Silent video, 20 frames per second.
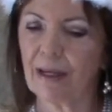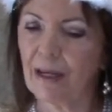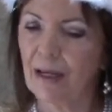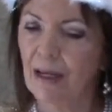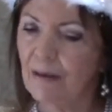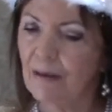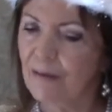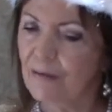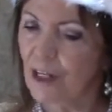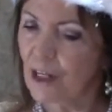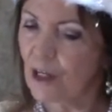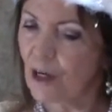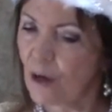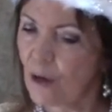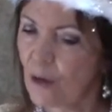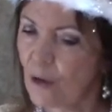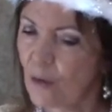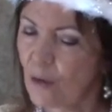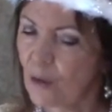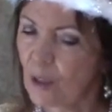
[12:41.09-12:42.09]
of our
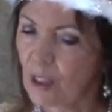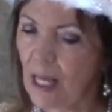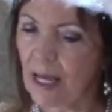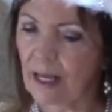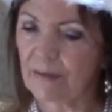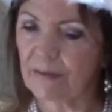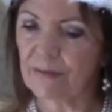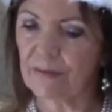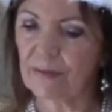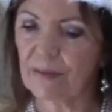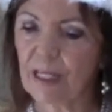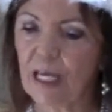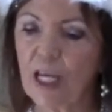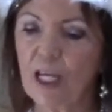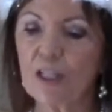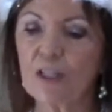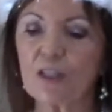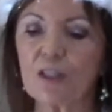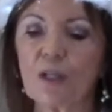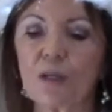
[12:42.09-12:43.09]
own life
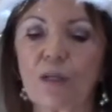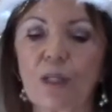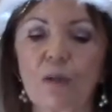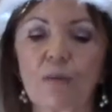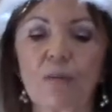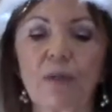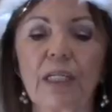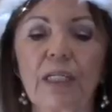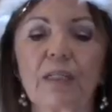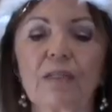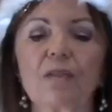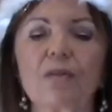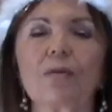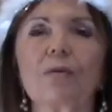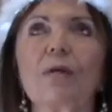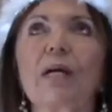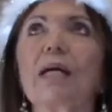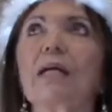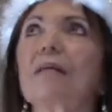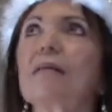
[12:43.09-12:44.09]
so that we can
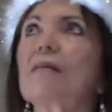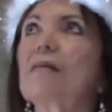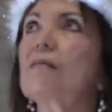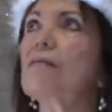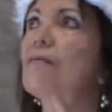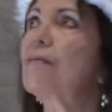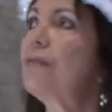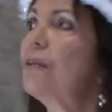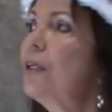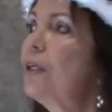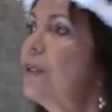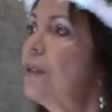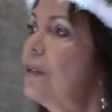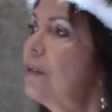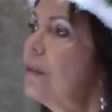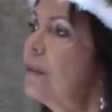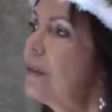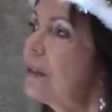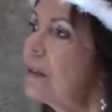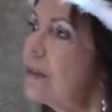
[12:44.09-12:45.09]
direct the
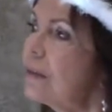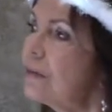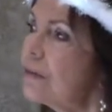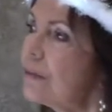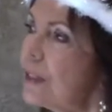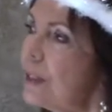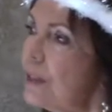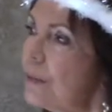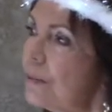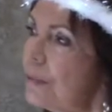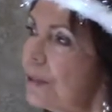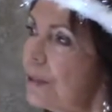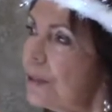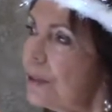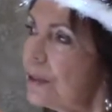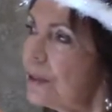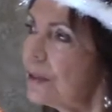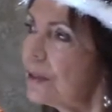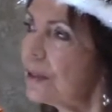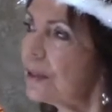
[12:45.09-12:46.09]
flow of
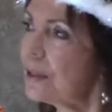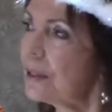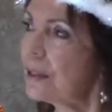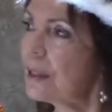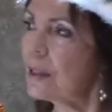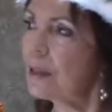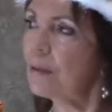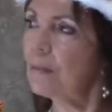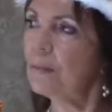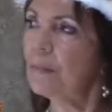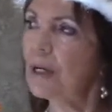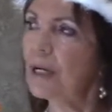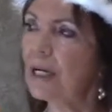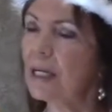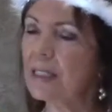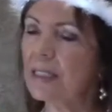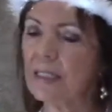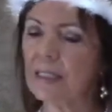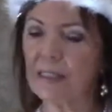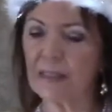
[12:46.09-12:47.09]
pure,
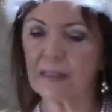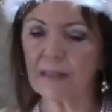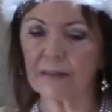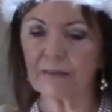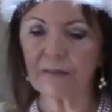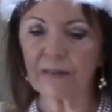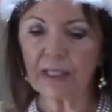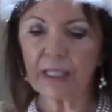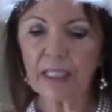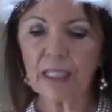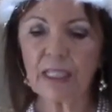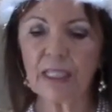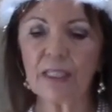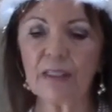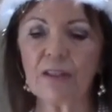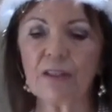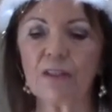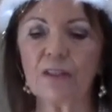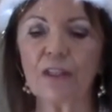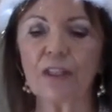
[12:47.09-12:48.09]
positive
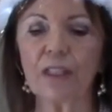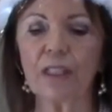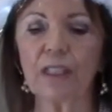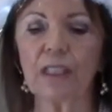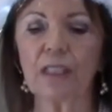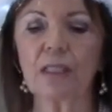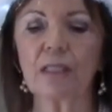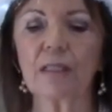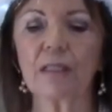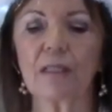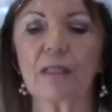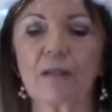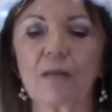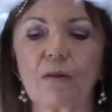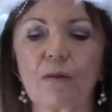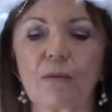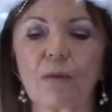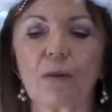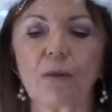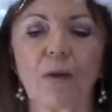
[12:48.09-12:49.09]
energy
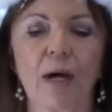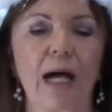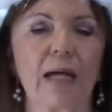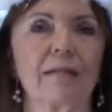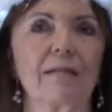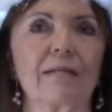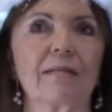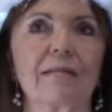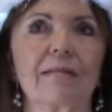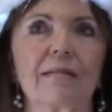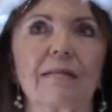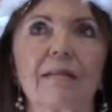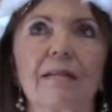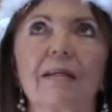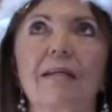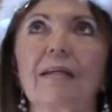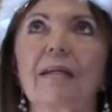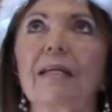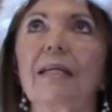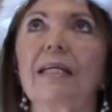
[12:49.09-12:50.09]
through us
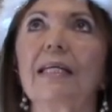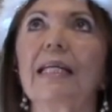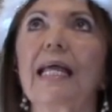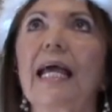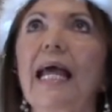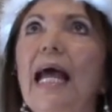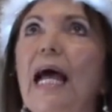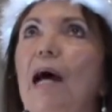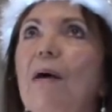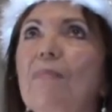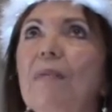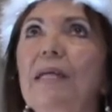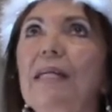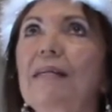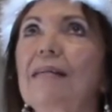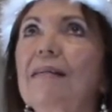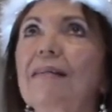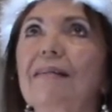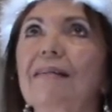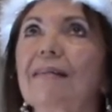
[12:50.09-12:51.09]
in
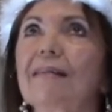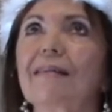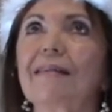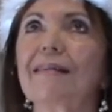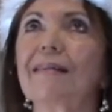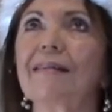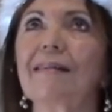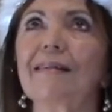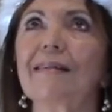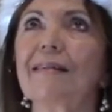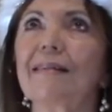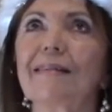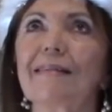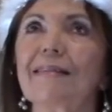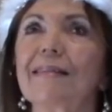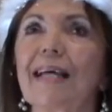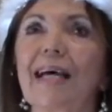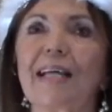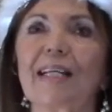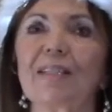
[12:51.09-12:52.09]
happy,
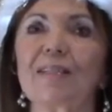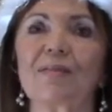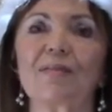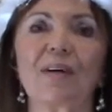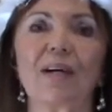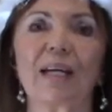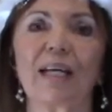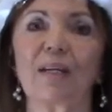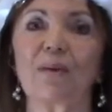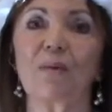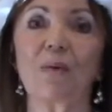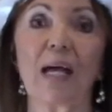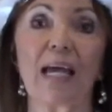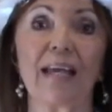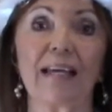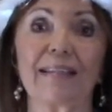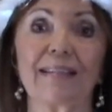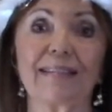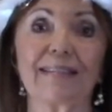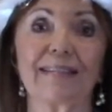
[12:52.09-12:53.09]
satisfying ways.